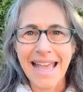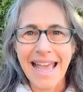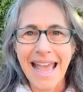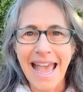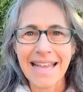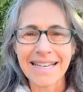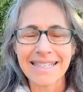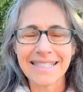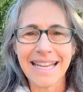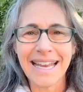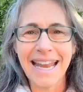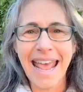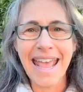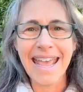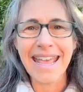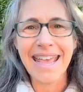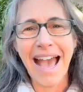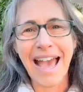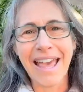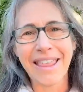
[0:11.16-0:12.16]
And
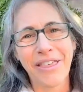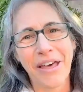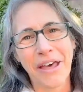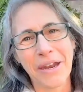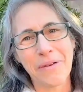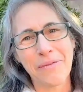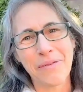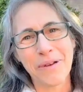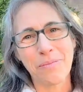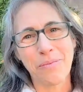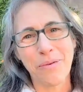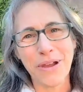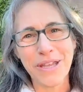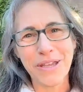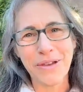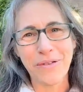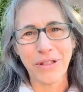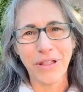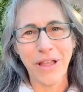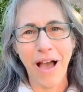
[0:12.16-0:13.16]
today I thought I would bring
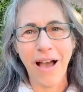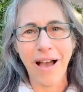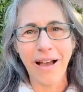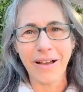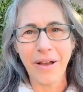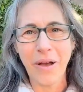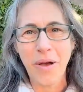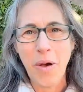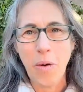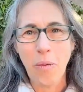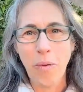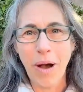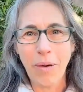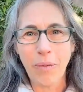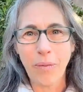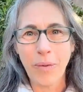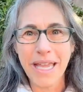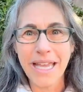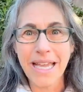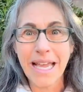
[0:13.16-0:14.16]
you along while
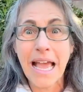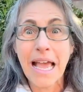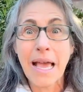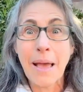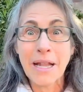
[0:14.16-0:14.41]
we